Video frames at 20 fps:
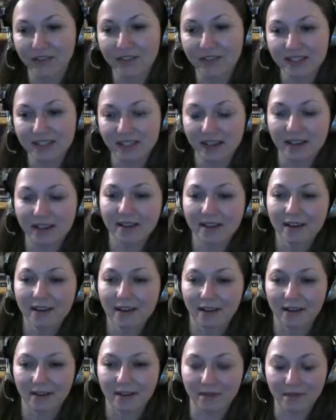say,
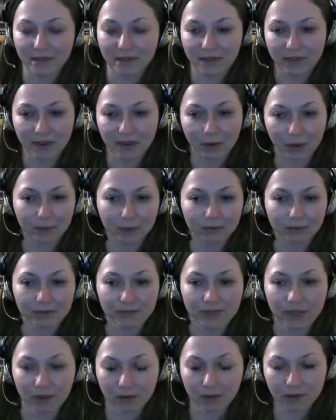so
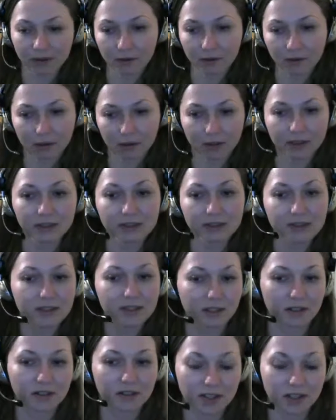the order of word is
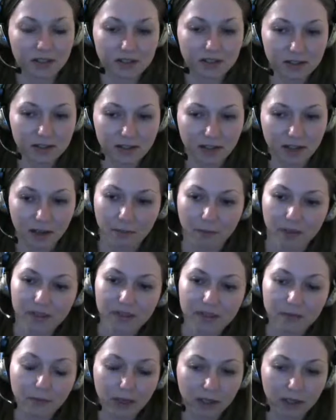just the same, but
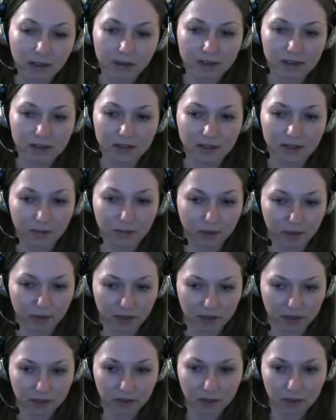the meaning is
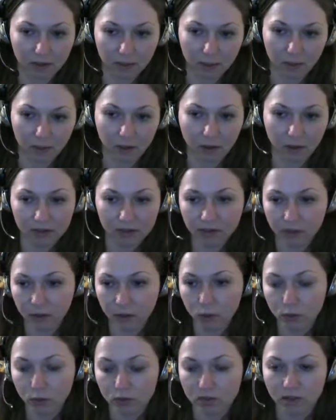different because we
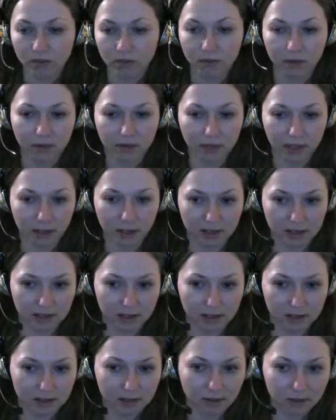use different
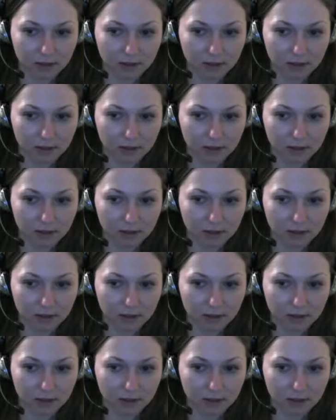cases.